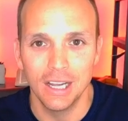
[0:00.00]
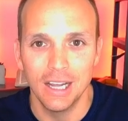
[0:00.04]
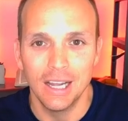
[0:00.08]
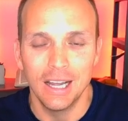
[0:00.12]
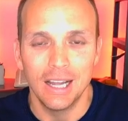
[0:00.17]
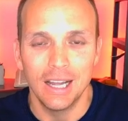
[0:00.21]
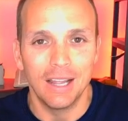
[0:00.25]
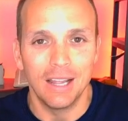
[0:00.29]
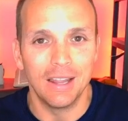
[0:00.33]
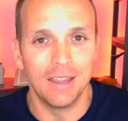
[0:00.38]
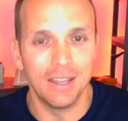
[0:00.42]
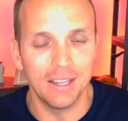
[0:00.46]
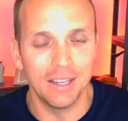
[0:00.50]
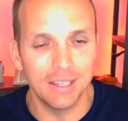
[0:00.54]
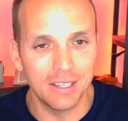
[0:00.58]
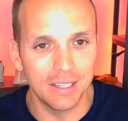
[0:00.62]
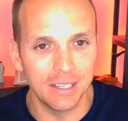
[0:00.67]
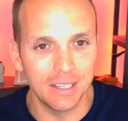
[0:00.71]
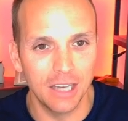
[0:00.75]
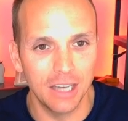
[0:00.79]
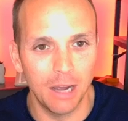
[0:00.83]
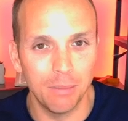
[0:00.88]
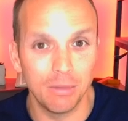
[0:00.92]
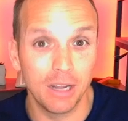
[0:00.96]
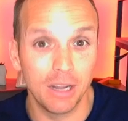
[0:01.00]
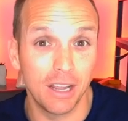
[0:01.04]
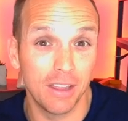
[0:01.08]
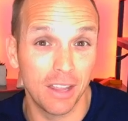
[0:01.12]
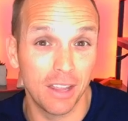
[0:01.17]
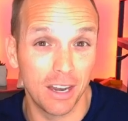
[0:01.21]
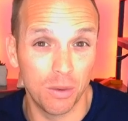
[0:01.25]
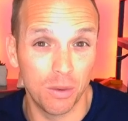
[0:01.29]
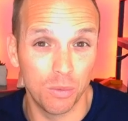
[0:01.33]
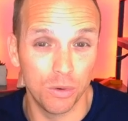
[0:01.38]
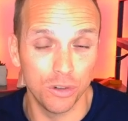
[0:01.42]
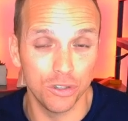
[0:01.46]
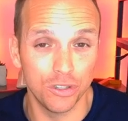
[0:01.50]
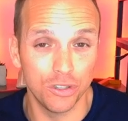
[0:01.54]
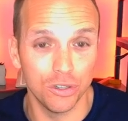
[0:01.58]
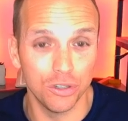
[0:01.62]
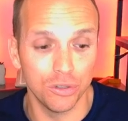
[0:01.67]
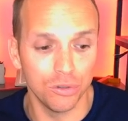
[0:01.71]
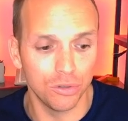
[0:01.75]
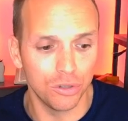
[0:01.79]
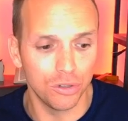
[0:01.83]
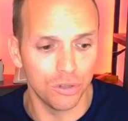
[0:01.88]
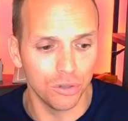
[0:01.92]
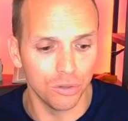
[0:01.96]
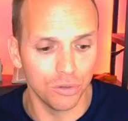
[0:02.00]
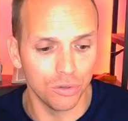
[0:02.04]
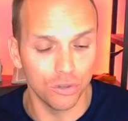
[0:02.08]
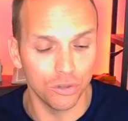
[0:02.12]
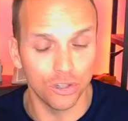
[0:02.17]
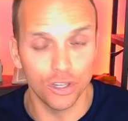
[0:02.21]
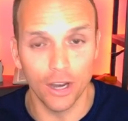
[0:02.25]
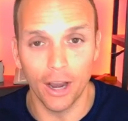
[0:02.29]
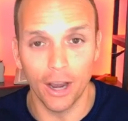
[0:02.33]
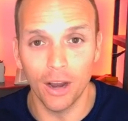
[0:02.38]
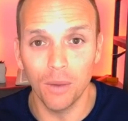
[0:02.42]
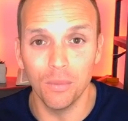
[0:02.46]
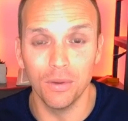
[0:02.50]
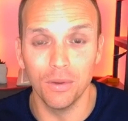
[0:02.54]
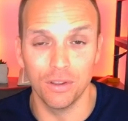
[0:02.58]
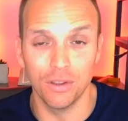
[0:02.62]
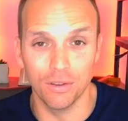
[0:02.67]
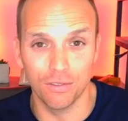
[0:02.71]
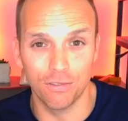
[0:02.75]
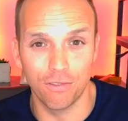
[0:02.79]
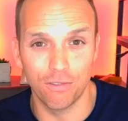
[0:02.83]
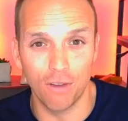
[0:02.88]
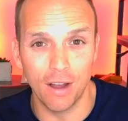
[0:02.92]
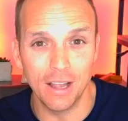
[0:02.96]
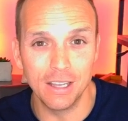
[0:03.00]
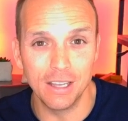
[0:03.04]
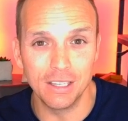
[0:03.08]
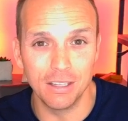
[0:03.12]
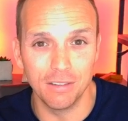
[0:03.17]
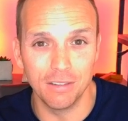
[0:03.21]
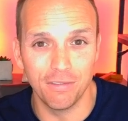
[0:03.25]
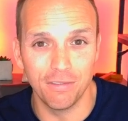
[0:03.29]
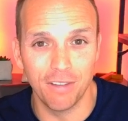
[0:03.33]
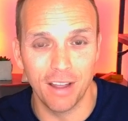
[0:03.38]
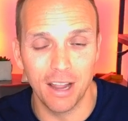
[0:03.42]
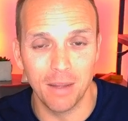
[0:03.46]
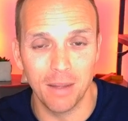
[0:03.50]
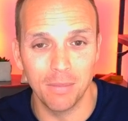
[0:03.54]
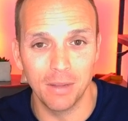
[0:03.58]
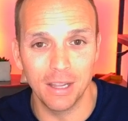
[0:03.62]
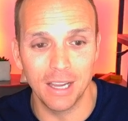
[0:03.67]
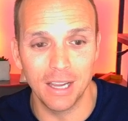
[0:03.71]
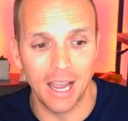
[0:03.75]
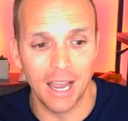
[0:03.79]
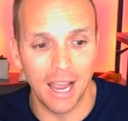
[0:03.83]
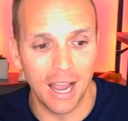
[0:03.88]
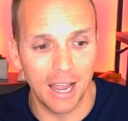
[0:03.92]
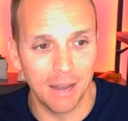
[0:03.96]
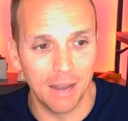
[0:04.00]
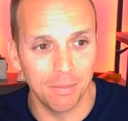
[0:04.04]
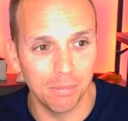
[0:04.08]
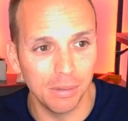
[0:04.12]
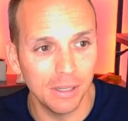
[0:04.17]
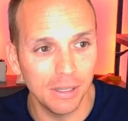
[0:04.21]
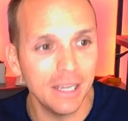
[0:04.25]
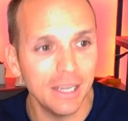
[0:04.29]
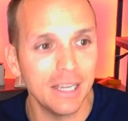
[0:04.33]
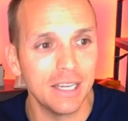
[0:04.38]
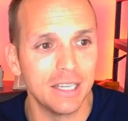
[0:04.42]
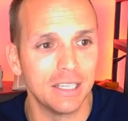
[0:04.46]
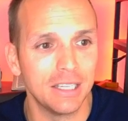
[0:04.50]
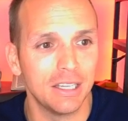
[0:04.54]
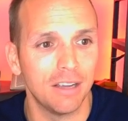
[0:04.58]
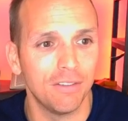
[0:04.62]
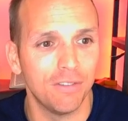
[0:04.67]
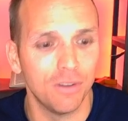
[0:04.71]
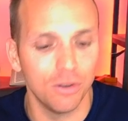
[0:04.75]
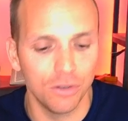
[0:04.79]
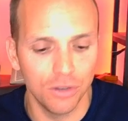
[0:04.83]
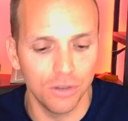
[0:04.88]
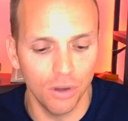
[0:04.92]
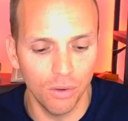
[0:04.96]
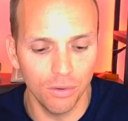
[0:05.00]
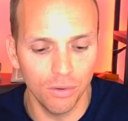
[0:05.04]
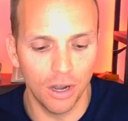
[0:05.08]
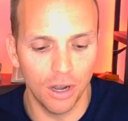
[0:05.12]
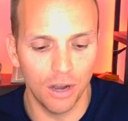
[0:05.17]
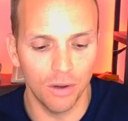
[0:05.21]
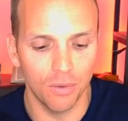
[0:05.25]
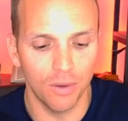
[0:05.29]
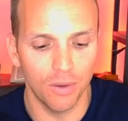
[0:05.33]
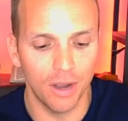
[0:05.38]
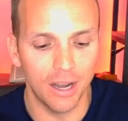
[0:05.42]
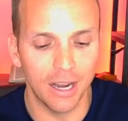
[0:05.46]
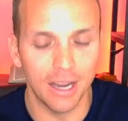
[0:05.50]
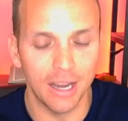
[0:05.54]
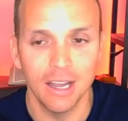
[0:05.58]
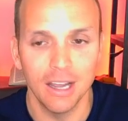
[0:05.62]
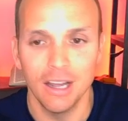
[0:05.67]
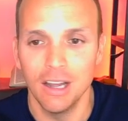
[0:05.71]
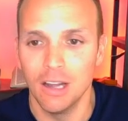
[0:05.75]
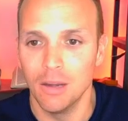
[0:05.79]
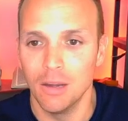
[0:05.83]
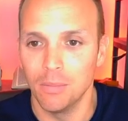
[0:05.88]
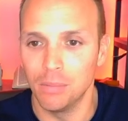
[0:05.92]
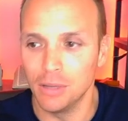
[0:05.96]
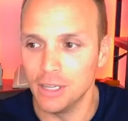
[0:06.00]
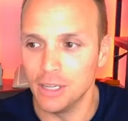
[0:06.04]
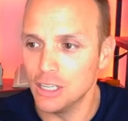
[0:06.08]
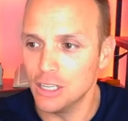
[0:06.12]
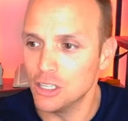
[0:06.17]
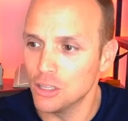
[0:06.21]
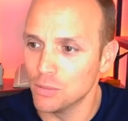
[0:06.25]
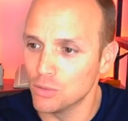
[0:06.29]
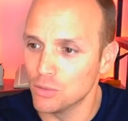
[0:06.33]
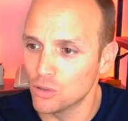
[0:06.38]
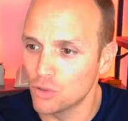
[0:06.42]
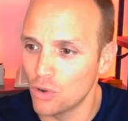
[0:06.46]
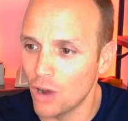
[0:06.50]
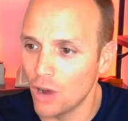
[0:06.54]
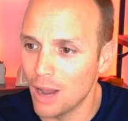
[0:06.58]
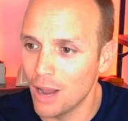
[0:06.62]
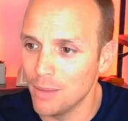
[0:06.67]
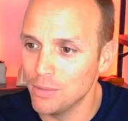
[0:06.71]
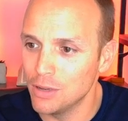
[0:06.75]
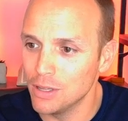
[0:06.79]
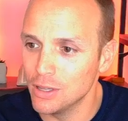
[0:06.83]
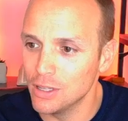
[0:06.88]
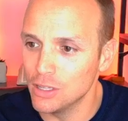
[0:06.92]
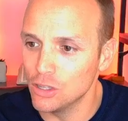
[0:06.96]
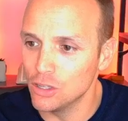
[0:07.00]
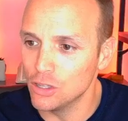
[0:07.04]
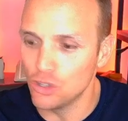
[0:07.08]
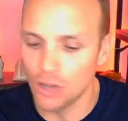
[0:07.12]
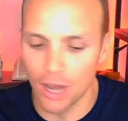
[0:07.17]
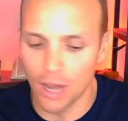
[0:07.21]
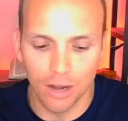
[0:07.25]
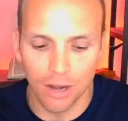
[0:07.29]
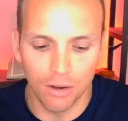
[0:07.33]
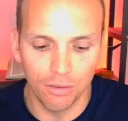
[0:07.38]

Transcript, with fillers: this is an update that I want you to share with your friends and family. And please, if you don't already, please subscribe to this channel,